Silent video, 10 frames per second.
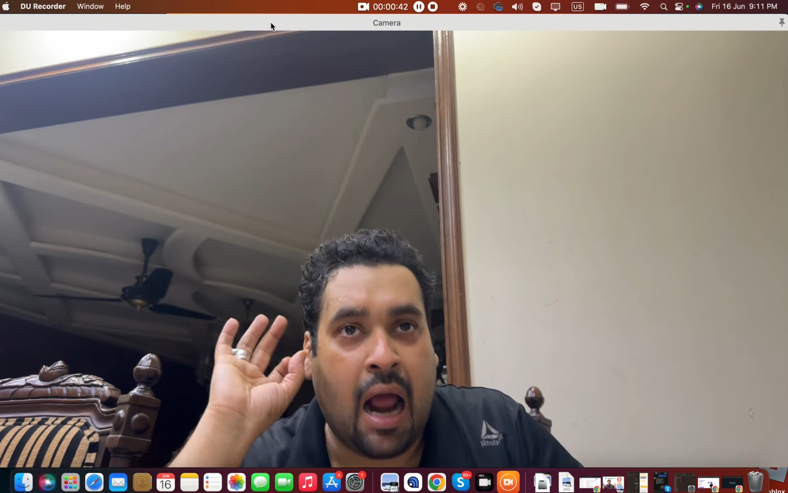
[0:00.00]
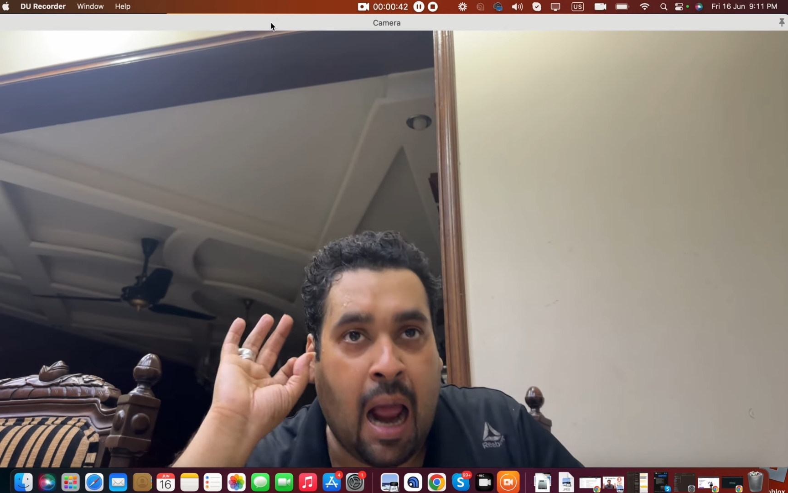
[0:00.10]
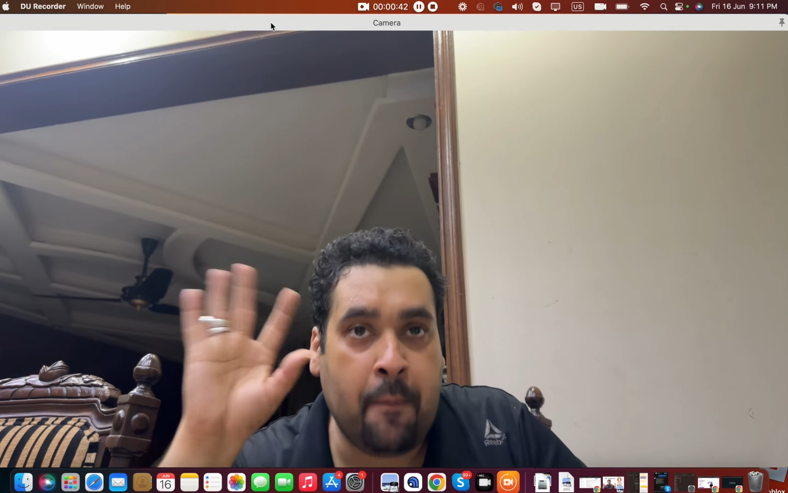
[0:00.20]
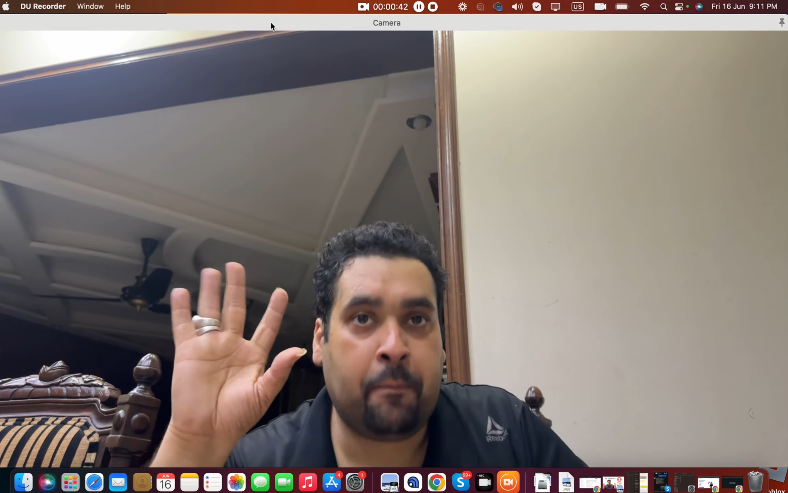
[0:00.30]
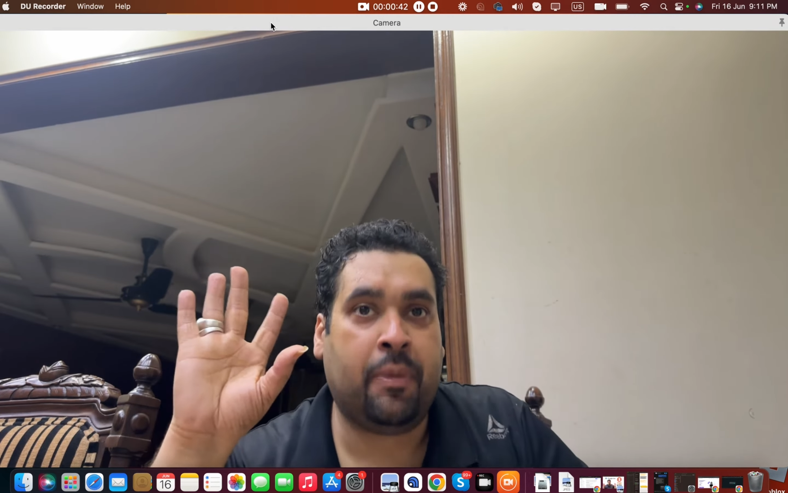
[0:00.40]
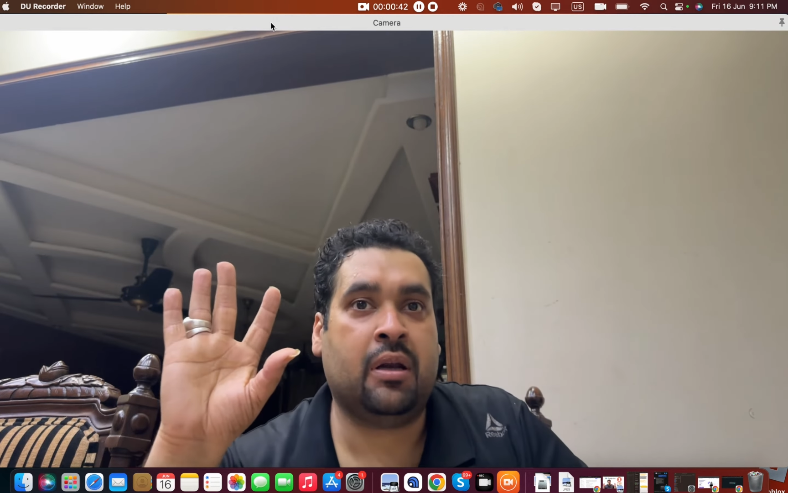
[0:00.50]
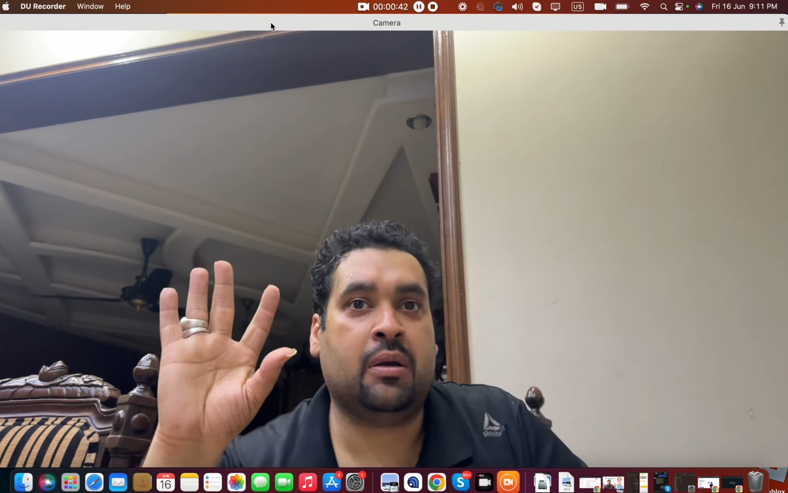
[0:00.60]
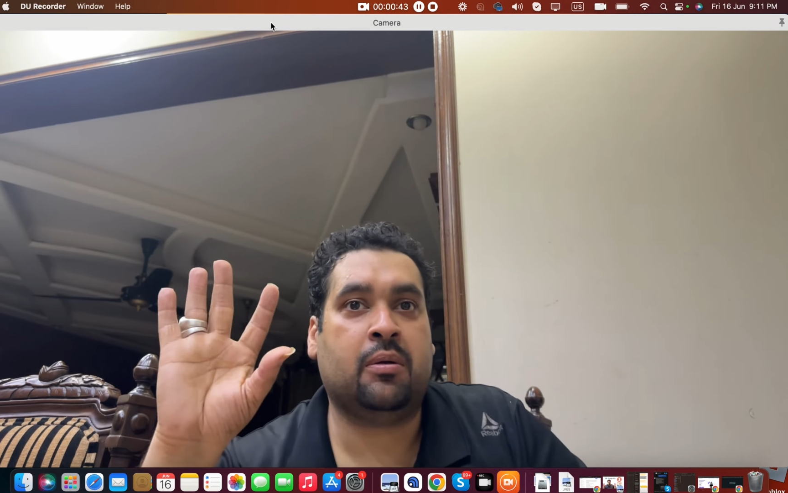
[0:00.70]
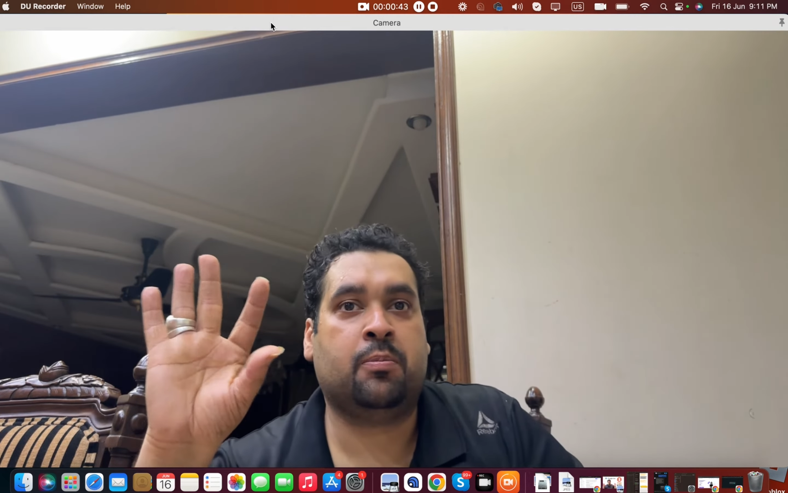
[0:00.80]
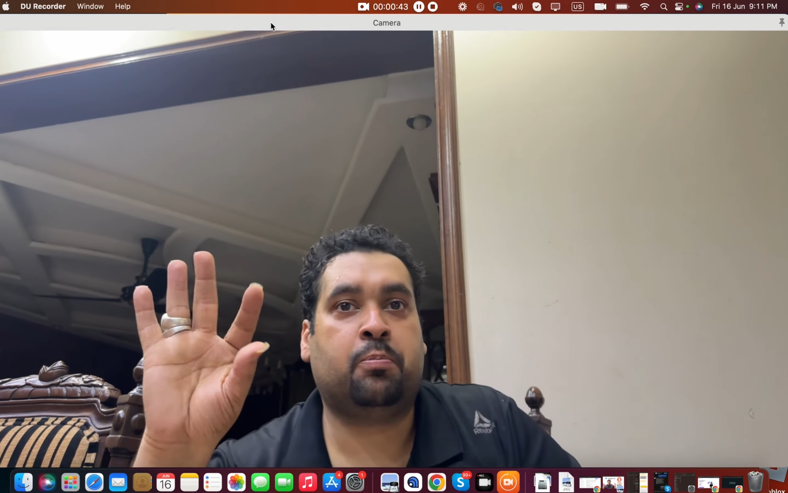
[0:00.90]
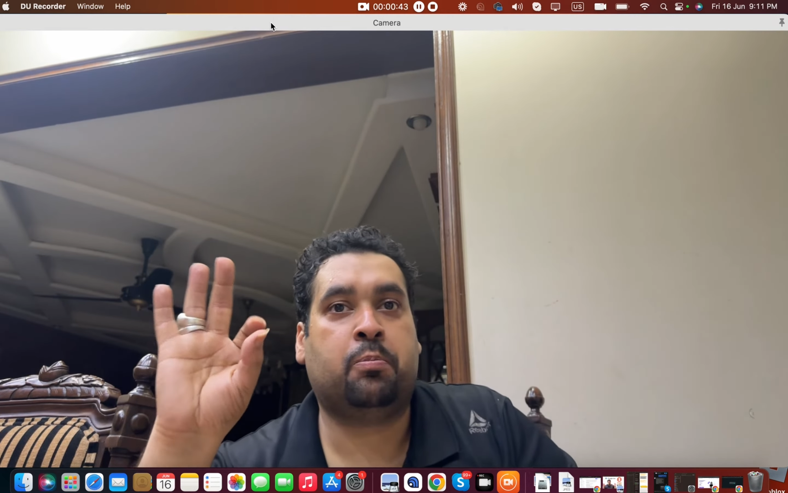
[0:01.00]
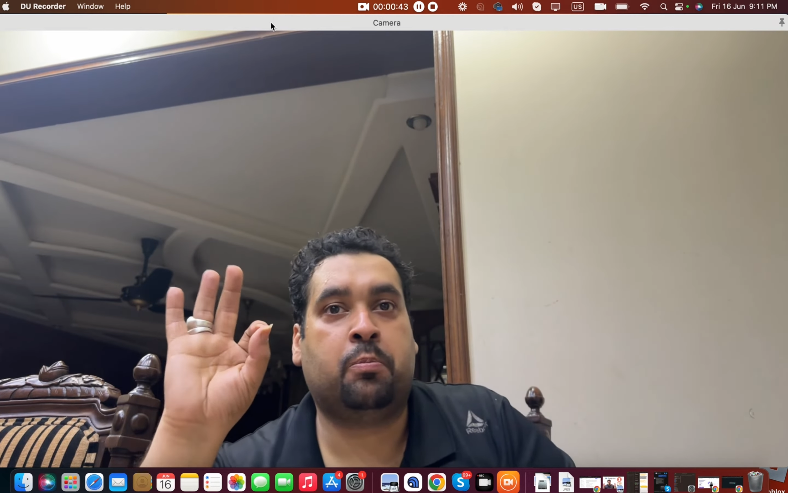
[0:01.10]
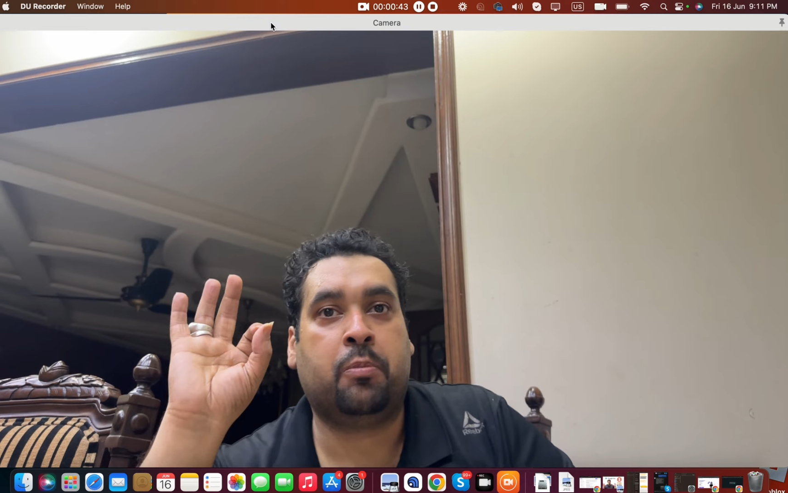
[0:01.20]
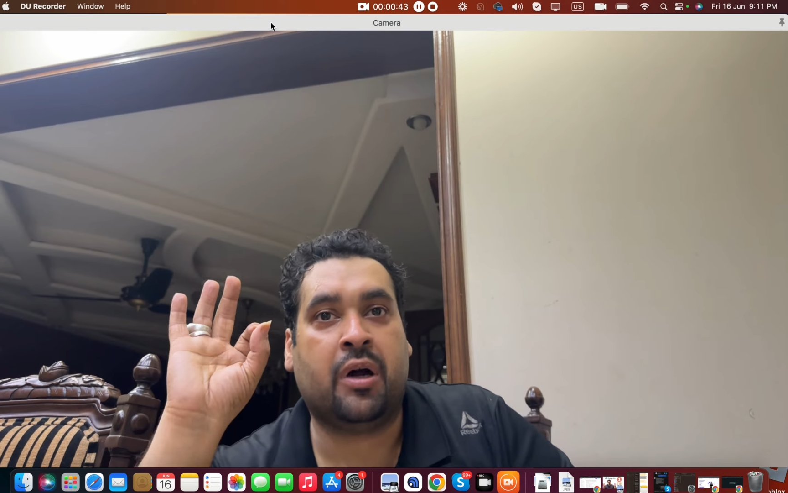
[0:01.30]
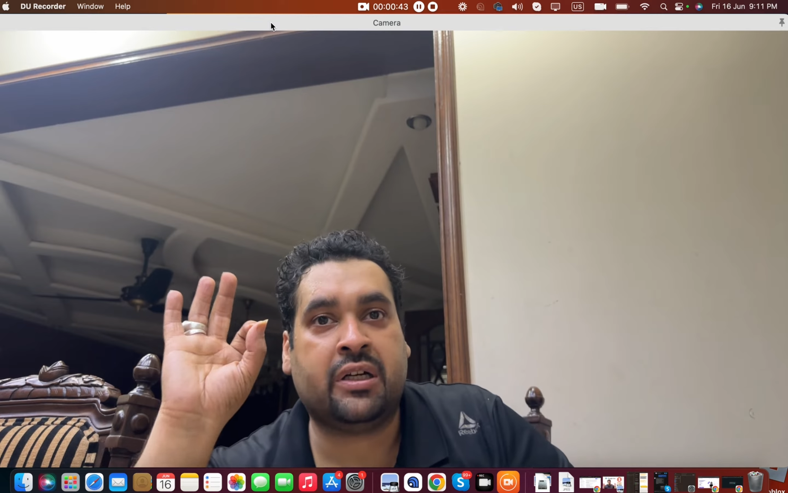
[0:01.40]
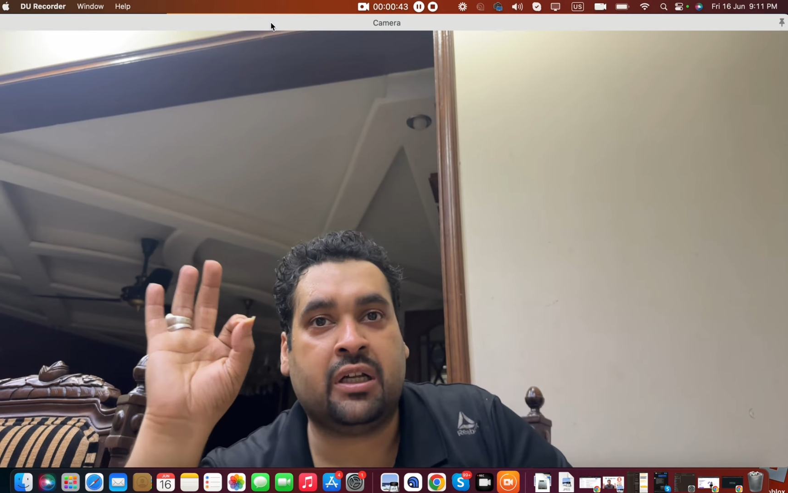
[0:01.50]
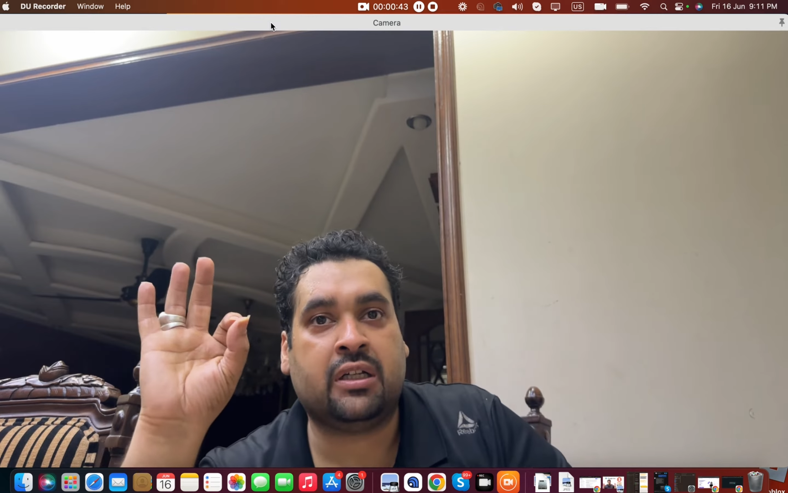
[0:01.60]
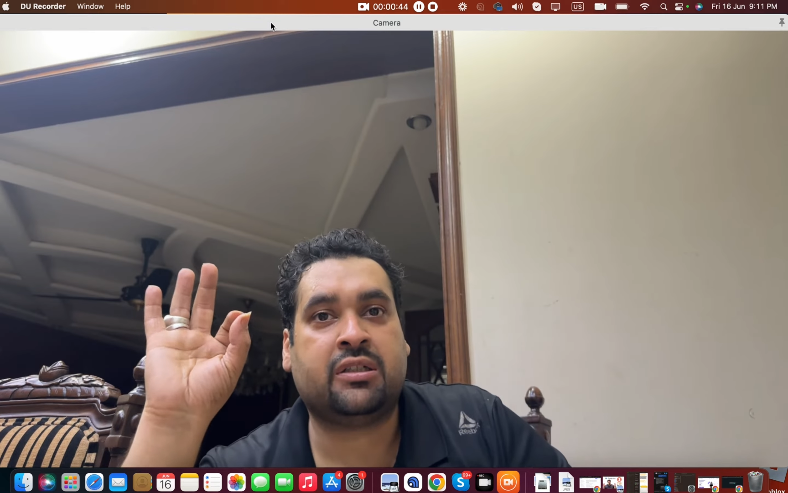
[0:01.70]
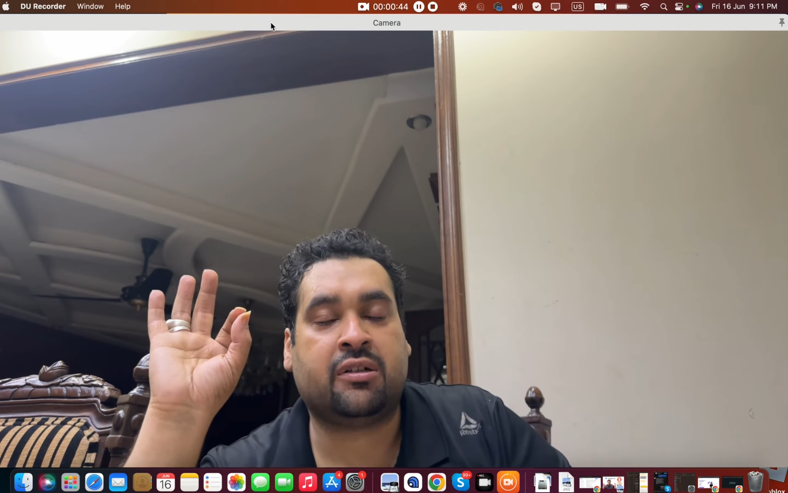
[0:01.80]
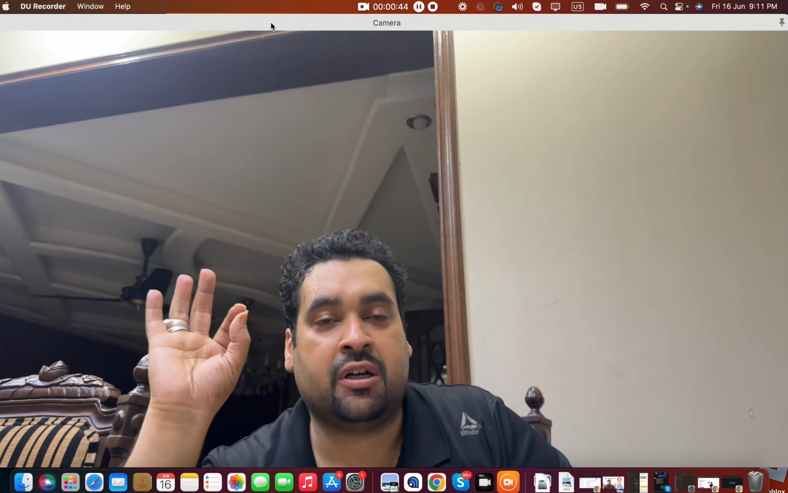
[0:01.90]
ample
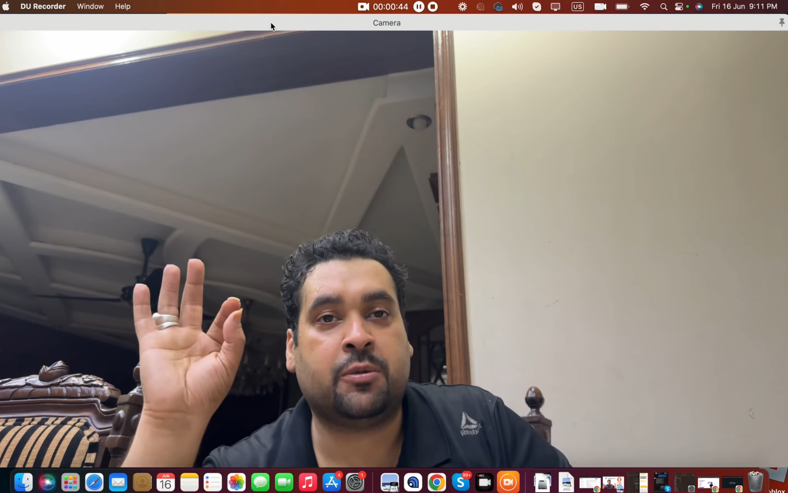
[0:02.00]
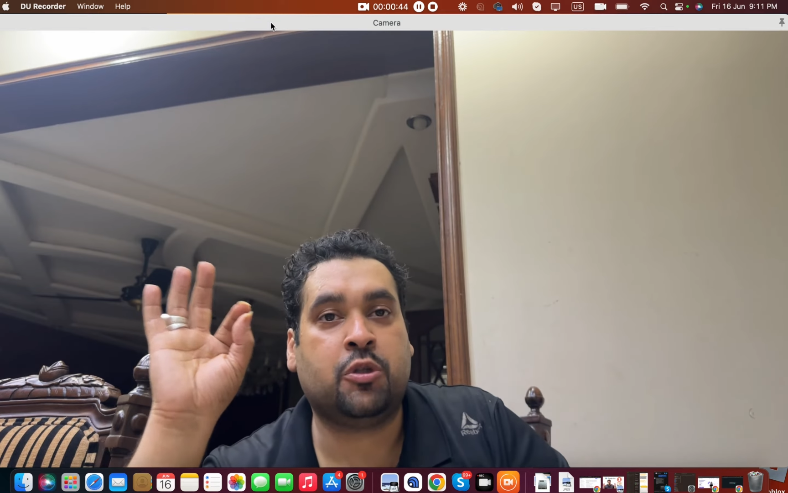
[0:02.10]
bundle scripts.